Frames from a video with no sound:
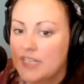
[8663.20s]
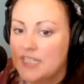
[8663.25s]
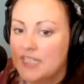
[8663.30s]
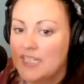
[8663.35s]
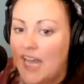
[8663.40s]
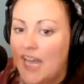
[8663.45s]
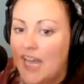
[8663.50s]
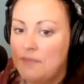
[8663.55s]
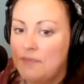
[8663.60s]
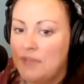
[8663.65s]

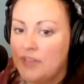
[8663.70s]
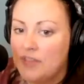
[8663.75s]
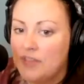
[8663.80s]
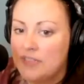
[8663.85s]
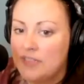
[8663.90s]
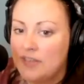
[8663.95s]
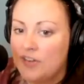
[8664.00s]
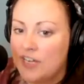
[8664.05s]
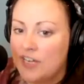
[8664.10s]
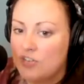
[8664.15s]
Thai
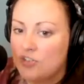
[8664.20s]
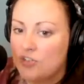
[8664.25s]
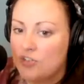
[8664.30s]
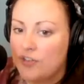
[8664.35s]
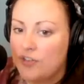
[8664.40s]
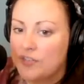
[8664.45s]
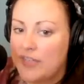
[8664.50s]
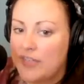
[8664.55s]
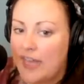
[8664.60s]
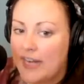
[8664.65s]
military
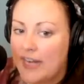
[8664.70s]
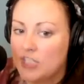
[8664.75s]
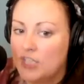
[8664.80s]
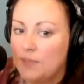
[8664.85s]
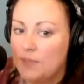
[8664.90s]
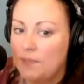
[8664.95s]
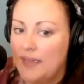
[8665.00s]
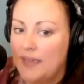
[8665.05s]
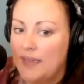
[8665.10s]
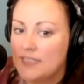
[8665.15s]
controllers actually
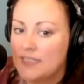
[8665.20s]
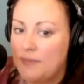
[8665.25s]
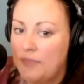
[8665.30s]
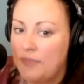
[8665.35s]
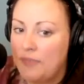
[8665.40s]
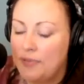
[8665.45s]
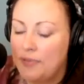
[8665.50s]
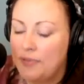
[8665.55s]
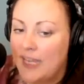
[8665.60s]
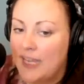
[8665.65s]
picked up
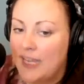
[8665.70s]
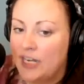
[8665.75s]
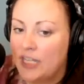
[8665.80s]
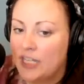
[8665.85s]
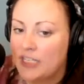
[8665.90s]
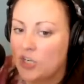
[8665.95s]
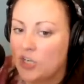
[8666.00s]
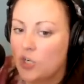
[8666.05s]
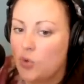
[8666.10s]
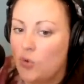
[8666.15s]
the plane on
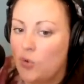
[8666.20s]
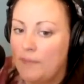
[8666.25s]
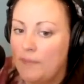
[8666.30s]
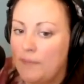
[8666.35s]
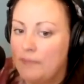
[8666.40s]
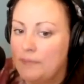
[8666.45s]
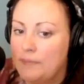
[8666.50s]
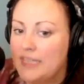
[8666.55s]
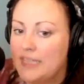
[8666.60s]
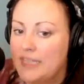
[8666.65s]
their
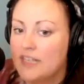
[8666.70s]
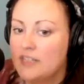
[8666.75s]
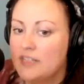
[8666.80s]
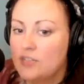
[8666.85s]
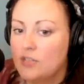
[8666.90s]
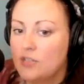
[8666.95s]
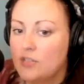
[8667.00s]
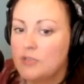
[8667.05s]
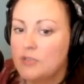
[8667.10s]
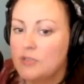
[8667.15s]
equipment, but they
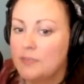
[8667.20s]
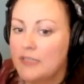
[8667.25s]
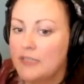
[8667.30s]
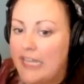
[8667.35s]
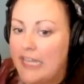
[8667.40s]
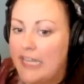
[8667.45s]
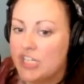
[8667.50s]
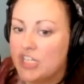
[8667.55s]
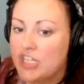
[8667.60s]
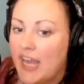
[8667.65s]
assumed
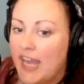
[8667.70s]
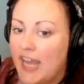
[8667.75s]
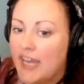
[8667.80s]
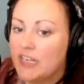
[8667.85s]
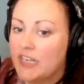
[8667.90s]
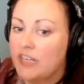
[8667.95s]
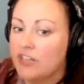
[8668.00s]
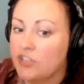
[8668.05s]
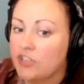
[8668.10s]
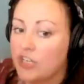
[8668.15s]
Malaysia had
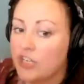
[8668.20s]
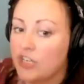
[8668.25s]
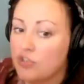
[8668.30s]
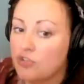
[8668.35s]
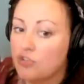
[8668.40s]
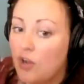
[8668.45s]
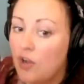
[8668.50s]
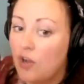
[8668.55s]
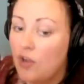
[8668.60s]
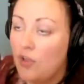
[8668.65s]
it under
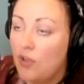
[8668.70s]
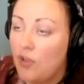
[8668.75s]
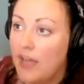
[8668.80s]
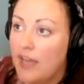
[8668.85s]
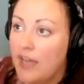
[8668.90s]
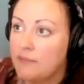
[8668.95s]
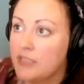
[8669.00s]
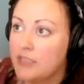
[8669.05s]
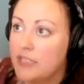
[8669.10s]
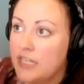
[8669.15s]
control.
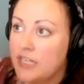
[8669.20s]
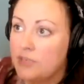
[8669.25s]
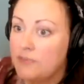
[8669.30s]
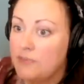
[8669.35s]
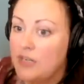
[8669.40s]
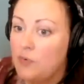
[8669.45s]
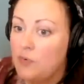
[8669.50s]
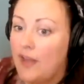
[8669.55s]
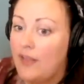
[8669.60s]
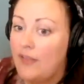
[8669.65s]
And Malaysia,
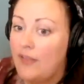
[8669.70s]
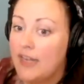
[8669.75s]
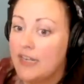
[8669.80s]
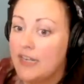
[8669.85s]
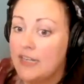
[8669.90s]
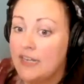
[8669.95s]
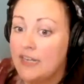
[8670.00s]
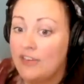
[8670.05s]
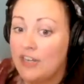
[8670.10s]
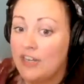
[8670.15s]
meanwhile, hadn't
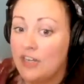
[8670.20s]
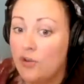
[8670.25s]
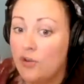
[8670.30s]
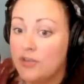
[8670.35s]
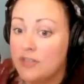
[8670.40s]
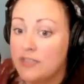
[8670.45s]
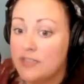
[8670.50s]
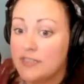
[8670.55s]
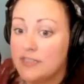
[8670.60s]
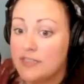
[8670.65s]
Vice even versa.
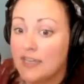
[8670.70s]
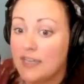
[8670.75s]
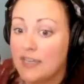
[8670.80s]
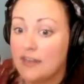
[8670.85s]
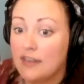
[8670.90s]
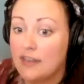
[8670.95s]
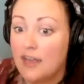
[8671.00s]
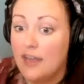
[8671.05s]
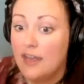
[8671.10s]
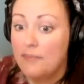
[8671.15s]
noticed
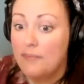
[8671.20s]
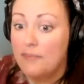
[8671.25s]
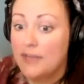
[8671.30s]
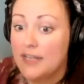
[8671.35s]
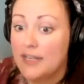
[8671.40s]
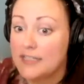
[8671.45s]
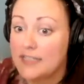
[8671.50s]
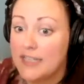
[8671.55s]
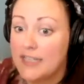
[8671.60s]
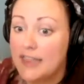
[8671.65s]
it
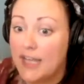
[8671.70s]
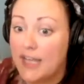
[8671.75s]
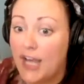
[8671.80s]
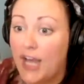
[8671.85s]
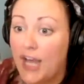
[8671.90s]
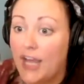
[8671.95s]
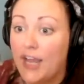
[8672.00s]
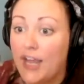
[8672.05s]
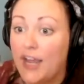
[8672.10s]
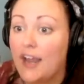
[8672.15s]
because they
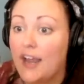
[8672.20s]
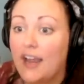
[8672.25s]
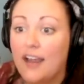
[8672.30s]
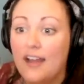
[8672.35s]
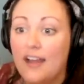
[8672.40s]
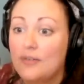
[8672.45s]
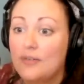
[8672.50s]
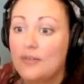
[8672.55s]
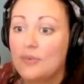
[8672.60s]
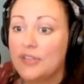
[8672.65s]
thought,
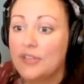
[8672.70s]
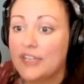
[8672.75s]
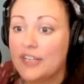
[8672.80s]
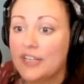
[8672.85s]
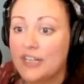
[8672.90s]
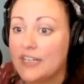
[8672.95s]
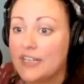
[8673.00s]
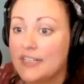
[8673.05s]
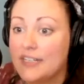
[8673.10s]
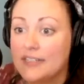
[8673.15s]
oh, well,
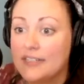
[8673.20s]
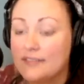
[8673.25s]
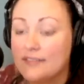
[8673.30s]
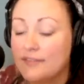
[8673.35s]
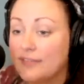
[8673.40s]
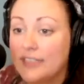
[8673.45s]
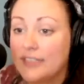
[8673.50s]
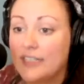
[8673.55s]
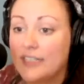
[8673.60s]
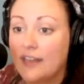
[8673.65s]
they're in
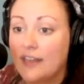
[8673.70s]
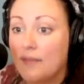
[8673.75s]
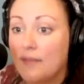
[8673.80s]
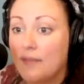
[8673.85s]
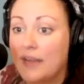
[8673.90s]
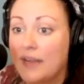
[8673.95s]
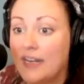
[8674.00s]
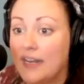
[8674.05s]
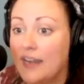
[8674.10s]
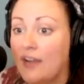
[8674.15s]
Vietnam
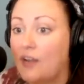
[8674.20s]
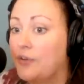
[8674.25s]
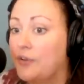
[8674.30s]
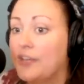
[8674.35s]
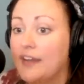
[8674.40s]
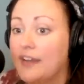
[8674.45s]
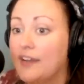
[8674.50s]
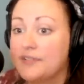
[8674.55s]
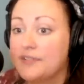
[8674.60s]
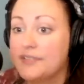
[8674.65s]
by now,
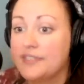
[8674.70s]
you know?